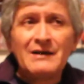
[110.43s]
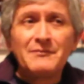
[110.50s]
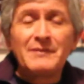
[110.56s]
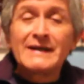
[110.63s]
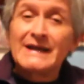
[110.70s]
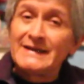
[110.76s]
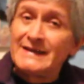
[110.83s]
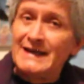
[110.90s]

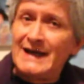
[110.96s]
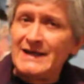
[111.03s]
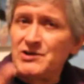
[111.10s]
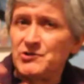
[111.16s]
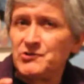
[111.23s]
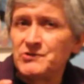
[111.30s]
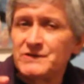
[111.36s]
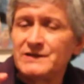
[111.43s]
But a
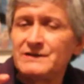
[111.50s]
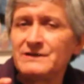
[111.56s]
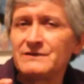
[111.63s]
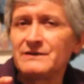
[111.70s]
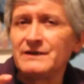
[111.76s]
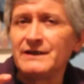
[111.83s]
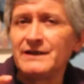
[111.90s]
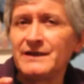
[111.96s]
diode,
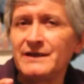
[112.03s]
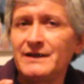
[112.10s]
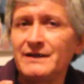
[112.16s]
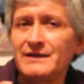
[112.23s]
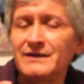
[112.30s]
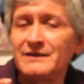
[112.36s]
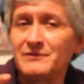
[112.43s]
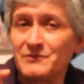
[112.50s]

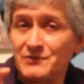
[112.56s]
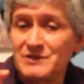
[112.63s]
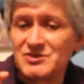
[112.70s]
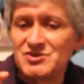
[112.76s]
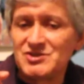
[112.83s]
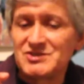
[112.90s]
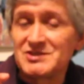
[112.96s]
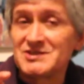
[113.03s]

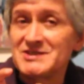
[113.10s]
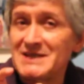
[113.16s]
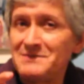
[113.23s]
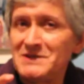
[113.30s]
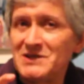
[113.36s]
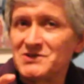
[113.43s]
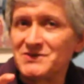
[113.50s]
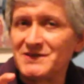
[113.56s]
which is a
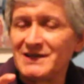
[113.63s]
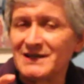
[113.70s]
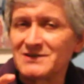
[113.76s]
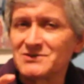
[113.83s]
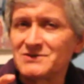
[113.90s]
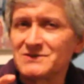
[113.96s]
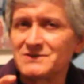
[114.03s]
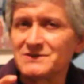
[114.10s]

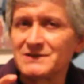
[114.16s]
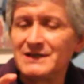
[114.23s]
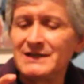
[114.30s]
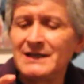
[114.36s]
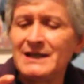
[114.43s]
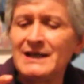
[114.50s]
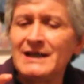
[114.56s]
semiconductor, okay,